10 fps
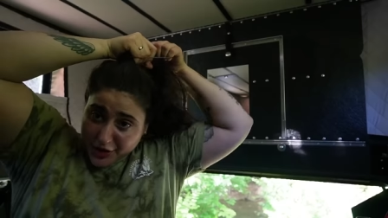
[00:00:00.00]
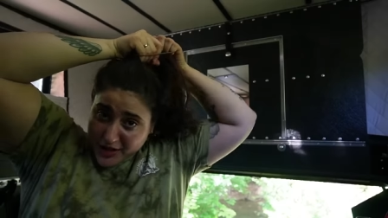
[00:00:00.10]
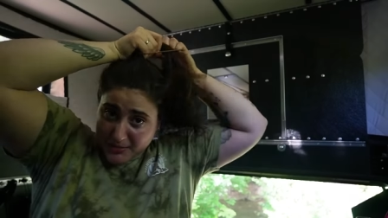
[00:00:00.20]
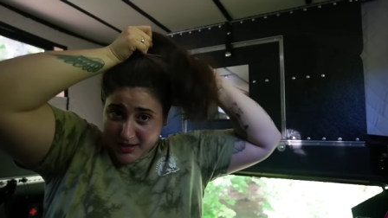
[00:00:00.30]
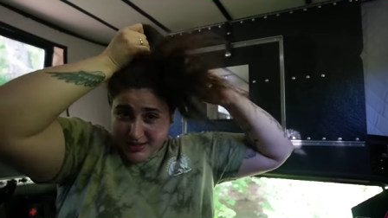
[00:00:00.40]

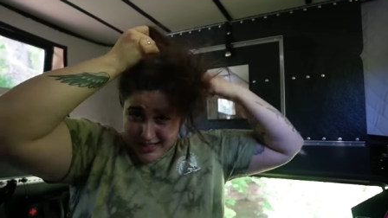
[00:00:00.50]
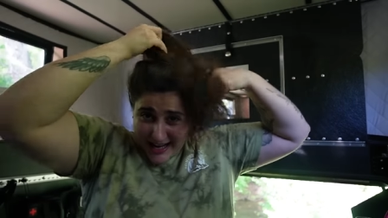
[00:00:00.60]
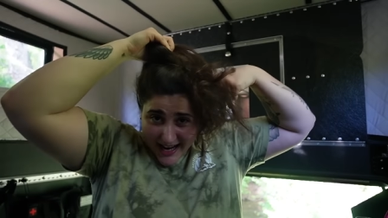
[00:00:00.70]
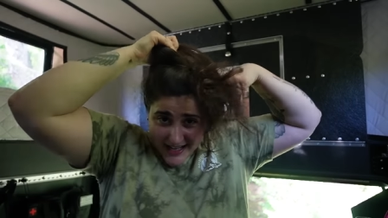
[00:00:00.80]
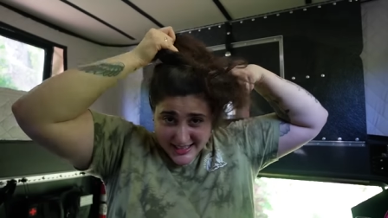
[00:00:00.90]
Minutes
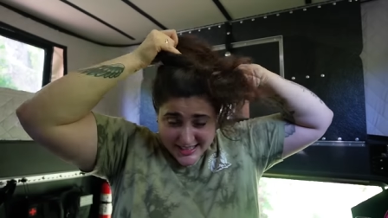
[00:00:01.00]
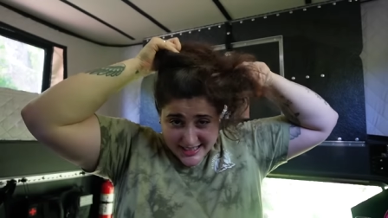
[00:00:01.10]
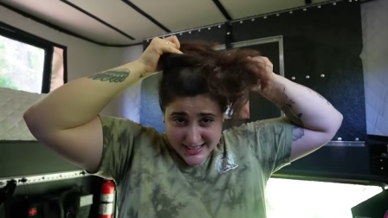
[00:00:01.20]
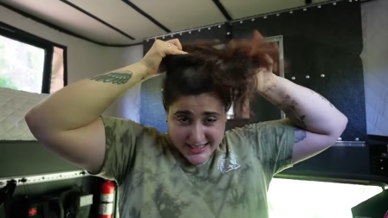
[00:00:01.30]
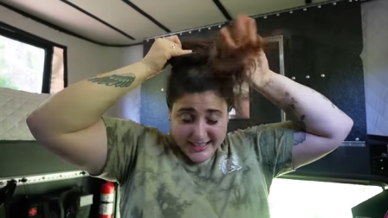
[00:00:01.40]
has
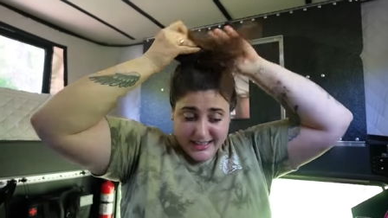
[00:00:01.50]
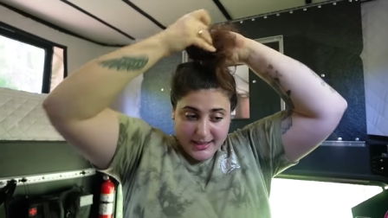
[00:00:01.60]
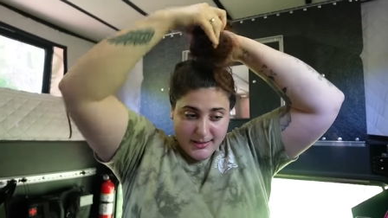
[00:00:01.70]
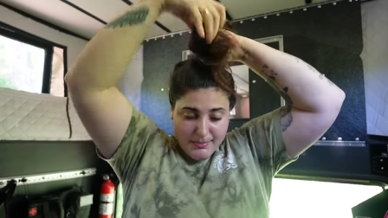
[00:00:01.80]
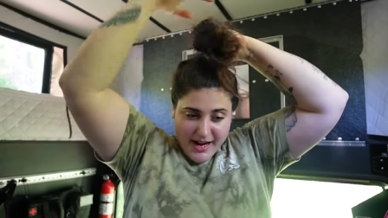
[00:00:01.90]
indeed
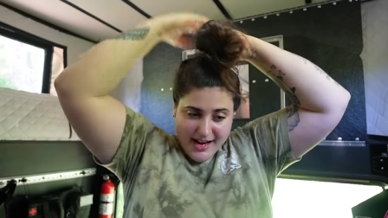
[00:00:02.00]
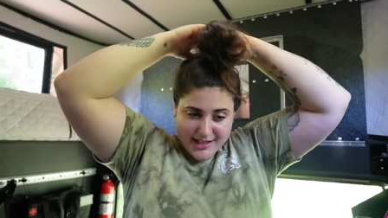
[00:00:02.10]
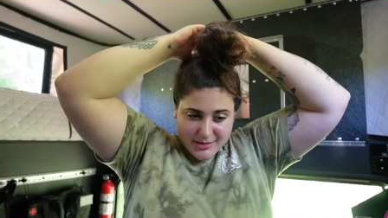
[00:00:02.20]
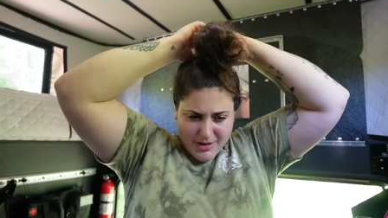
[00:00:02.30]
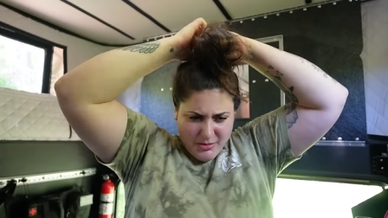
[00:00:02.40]

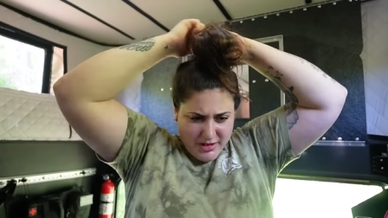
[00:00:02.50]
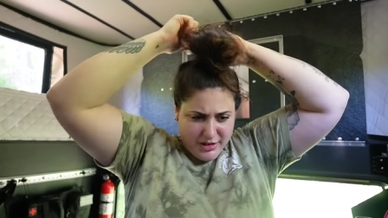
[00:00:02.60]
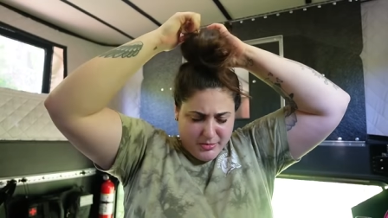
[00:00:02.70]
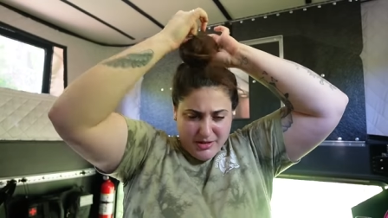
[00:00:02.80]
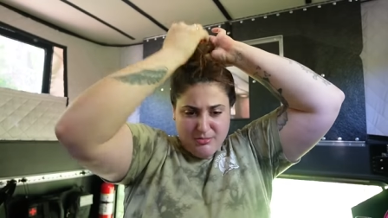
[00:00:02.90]
passed, probably a
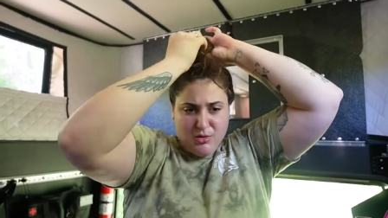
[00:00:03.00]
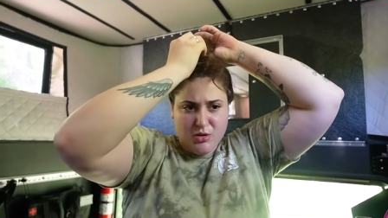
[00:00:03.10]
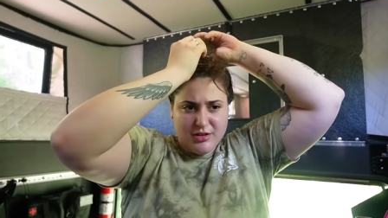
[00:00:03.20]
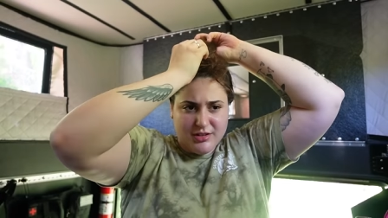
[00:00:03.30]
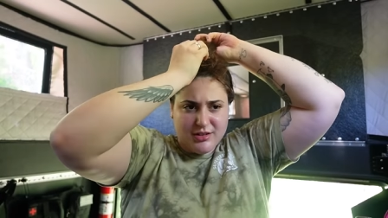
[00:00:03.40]
little bit
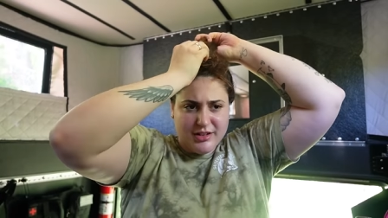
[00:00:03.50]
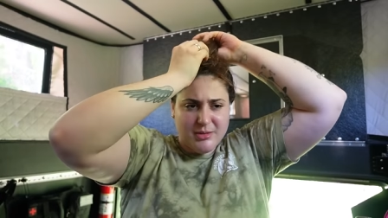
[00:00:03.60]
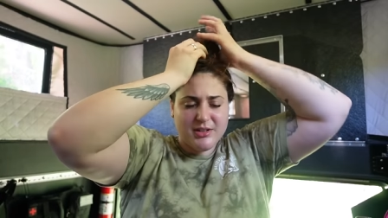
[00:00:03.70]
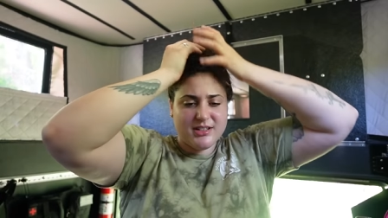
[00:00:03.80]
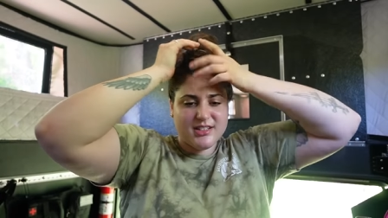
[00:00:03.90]
more than 30
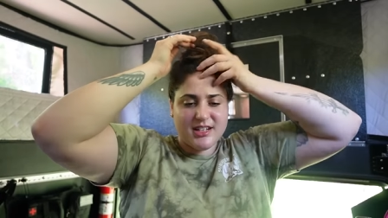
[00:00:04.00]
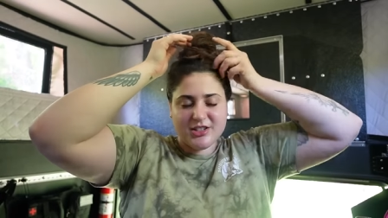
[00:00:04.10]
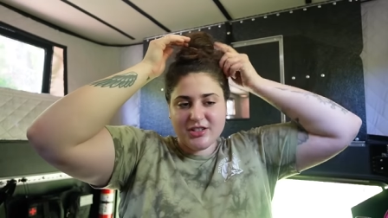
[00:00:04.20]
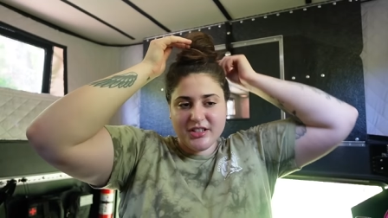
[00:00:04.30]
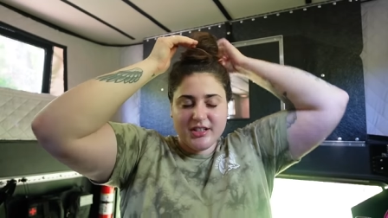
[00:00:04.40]
minutes
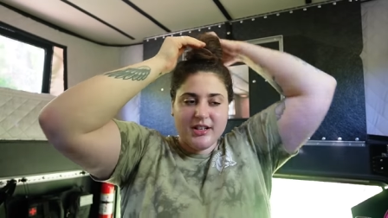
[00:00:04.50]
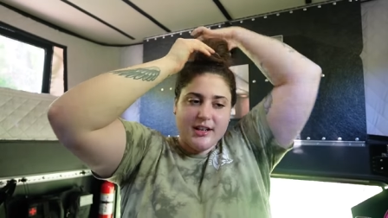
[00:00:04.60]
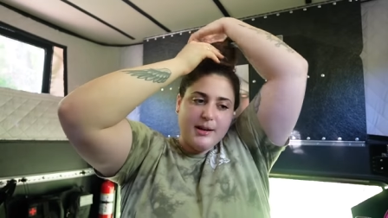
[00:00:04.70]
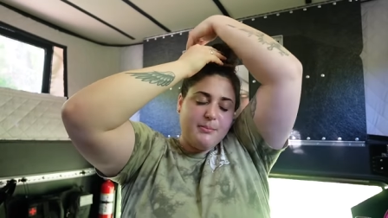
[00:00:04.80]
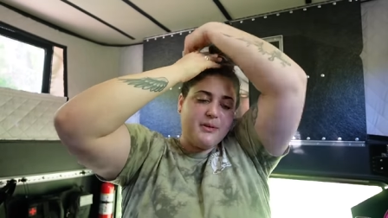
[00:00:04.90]
actually,
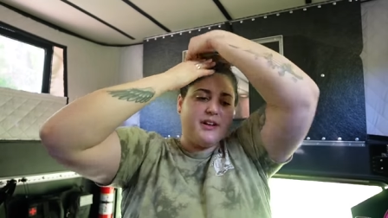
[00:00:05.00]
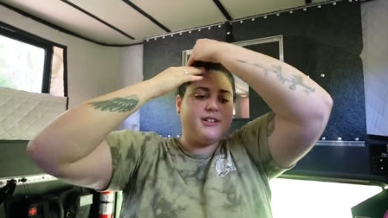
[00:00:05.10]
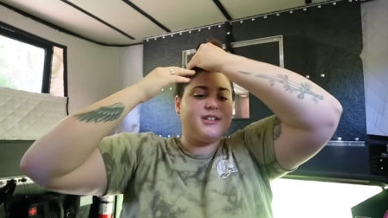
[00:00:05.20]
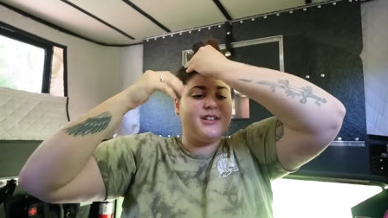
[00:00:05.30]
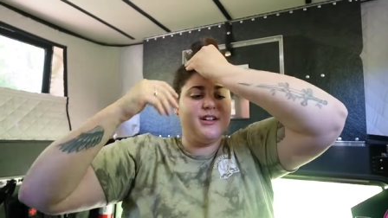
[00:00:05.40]

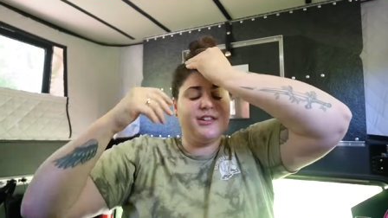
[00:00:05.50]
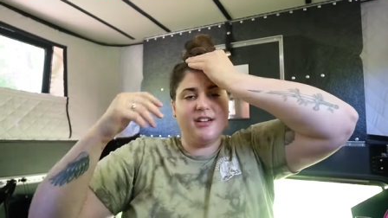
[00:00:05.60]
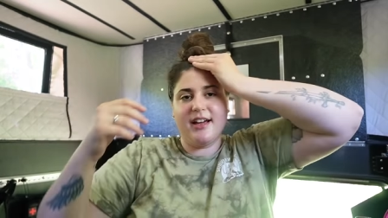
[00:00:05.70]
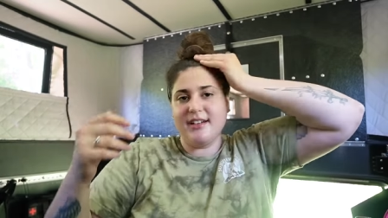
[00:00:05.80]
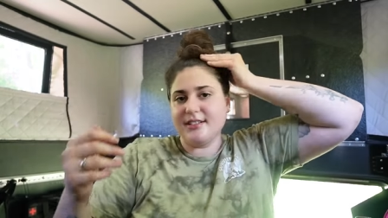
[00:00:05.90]
But
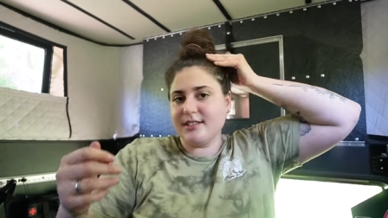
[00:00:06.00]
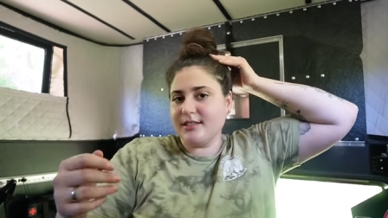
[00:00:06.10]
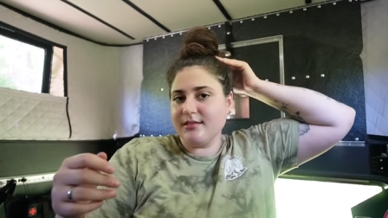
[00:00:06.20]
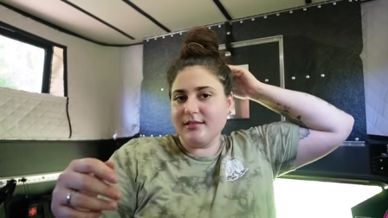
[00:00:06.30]
nonetheless,